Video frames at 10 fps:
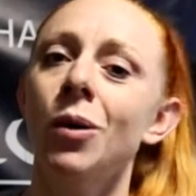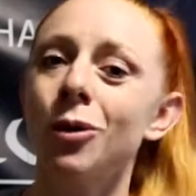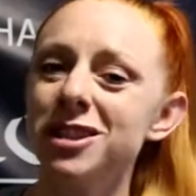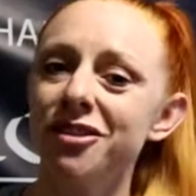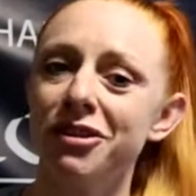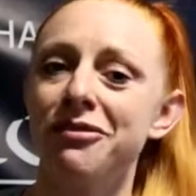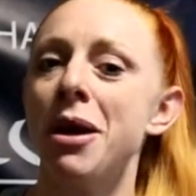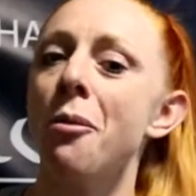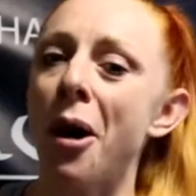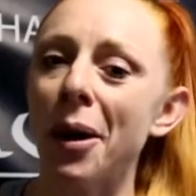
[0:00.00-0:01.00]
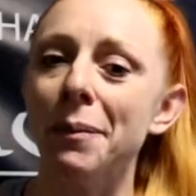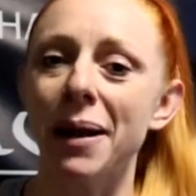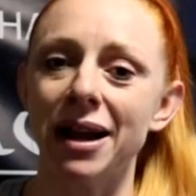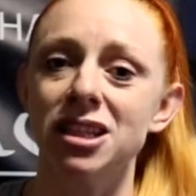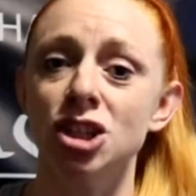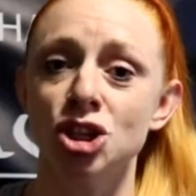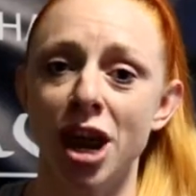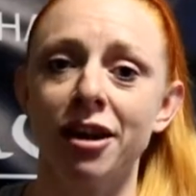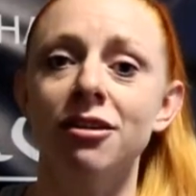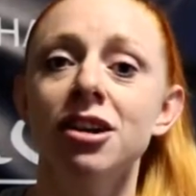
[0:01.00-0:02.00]
What's up Fit Fam? welcome back to the
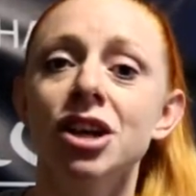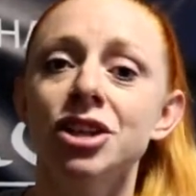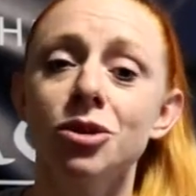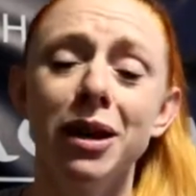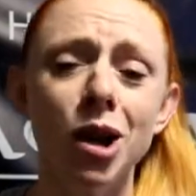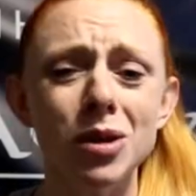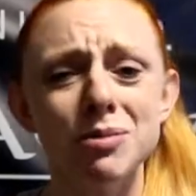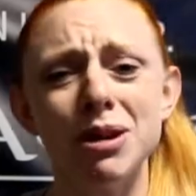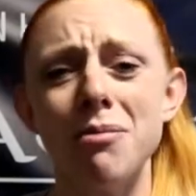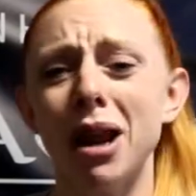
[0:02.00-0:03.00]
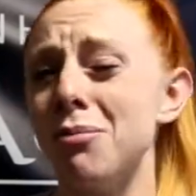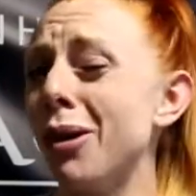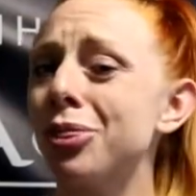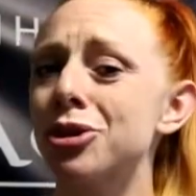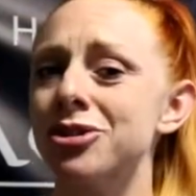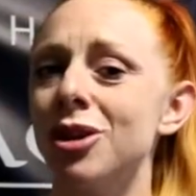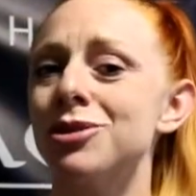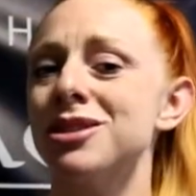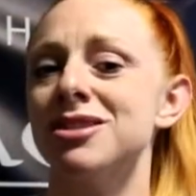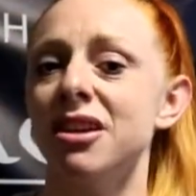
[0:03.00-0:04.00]
channel. So I know it's been about a month or so
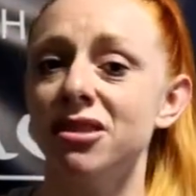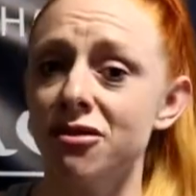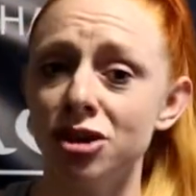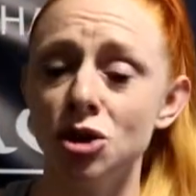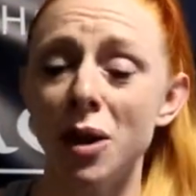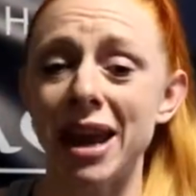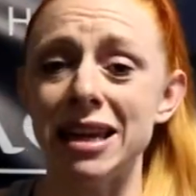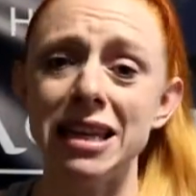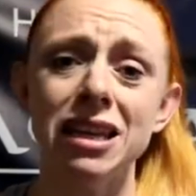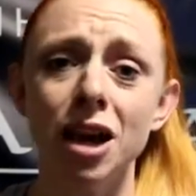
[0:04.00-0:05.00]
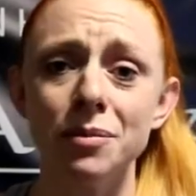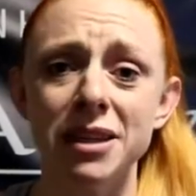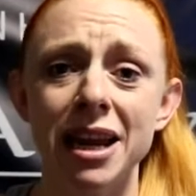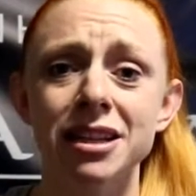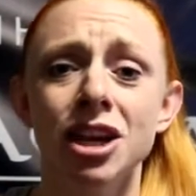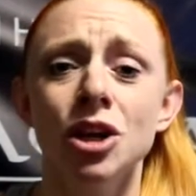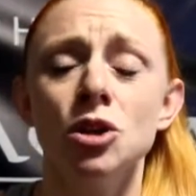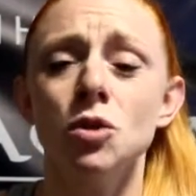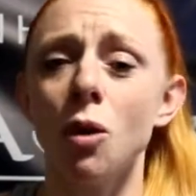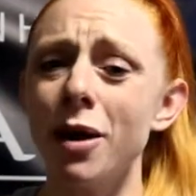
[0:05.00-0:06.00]
since I've given you a knee update,
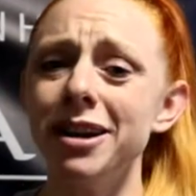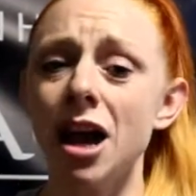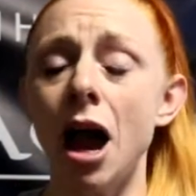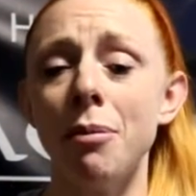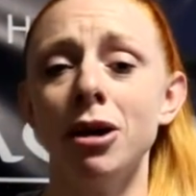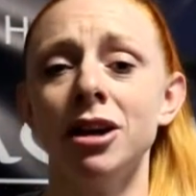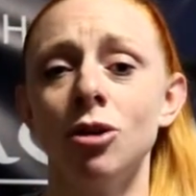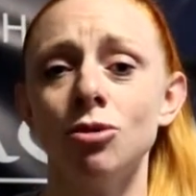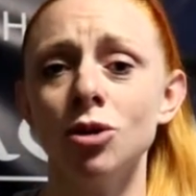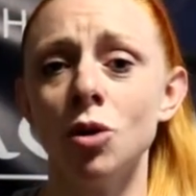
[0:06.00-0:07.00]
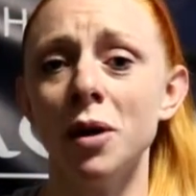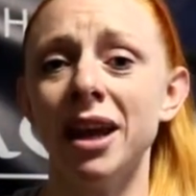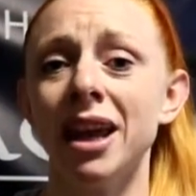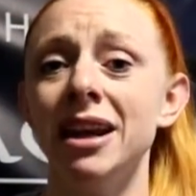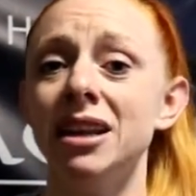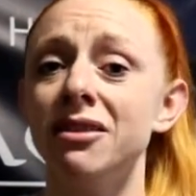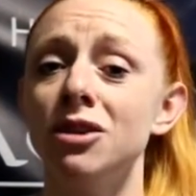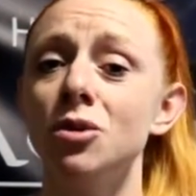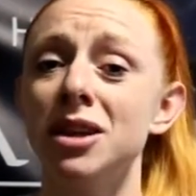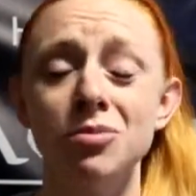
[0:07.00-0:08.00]
so I wanted to hop on here real quick and give
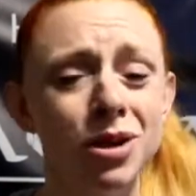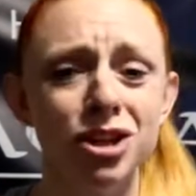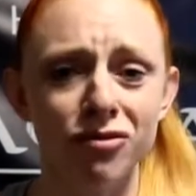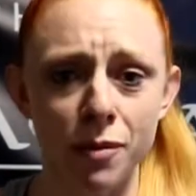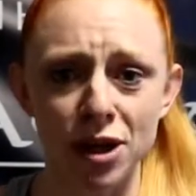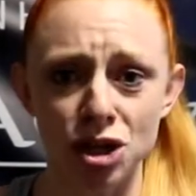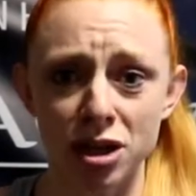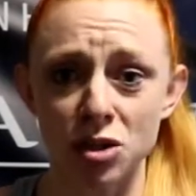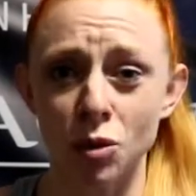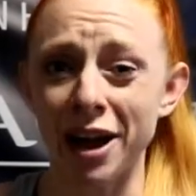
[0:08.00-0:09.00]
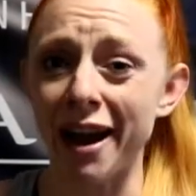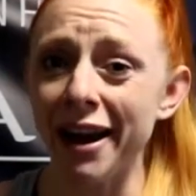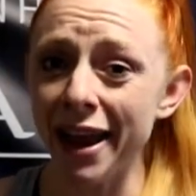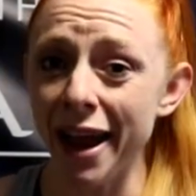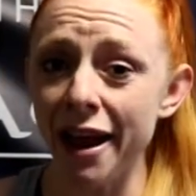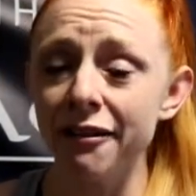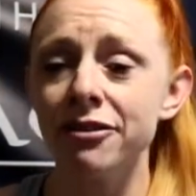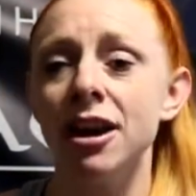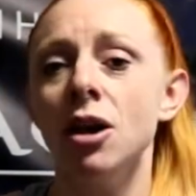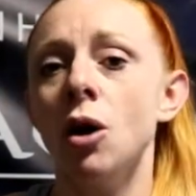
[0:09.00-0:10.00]
you as much information as what I have